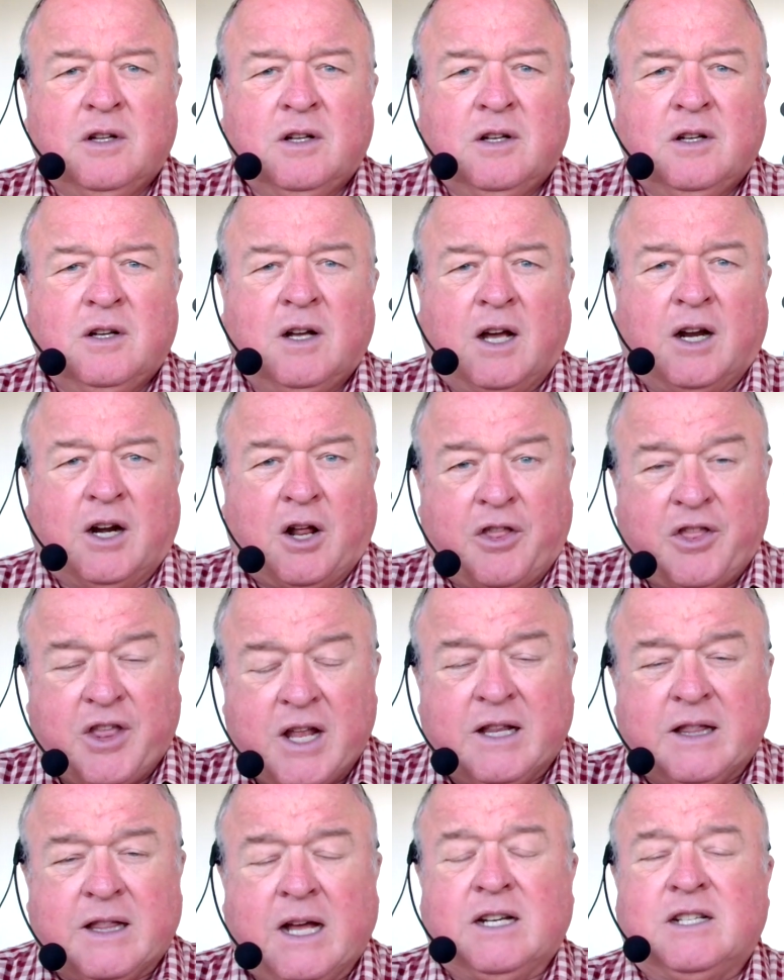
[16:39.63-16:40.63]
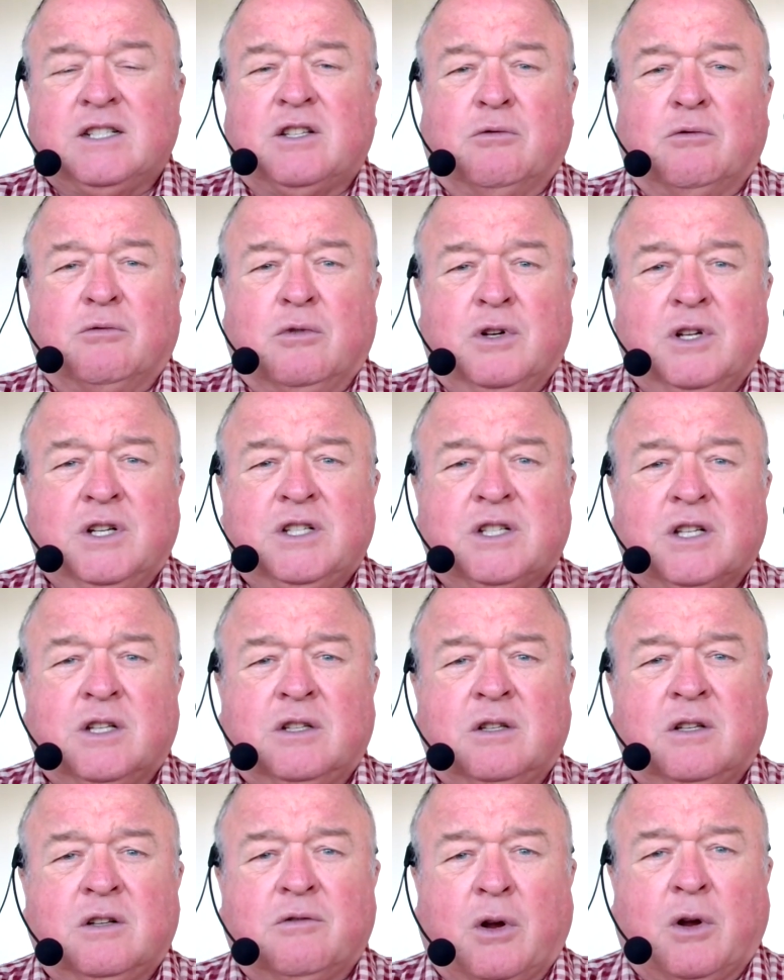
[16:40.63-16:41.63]
And I think that's the reason
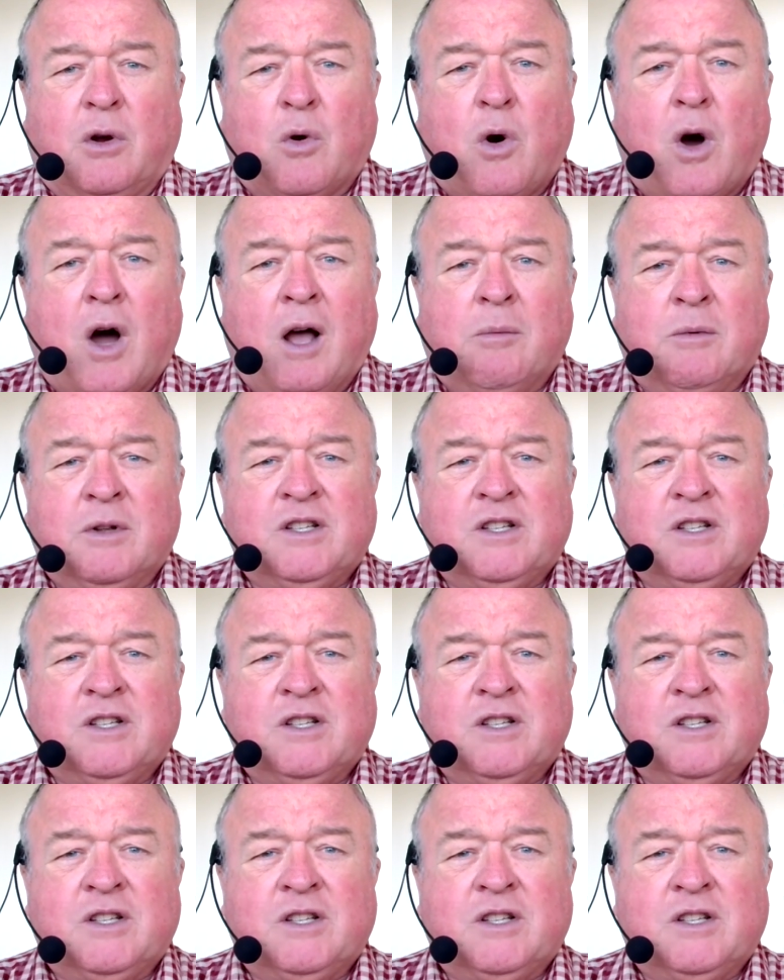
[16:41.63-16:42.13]
the requirements